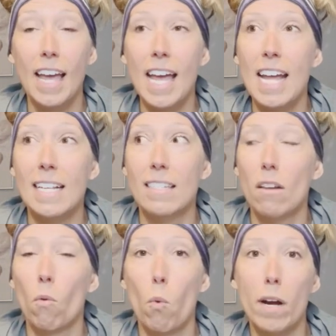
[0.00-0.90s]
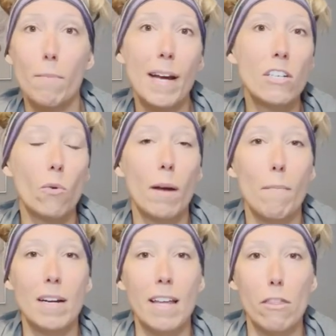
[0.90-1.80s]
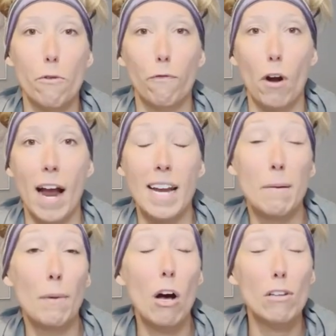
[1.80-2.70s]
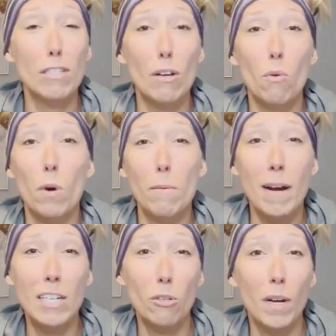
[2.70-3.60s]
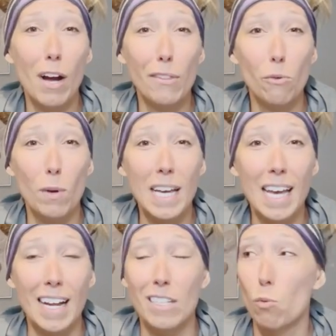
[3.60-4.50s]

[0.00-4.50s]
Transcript: It's what am I doing Monday through Friday, but also what am I doing on the weekends?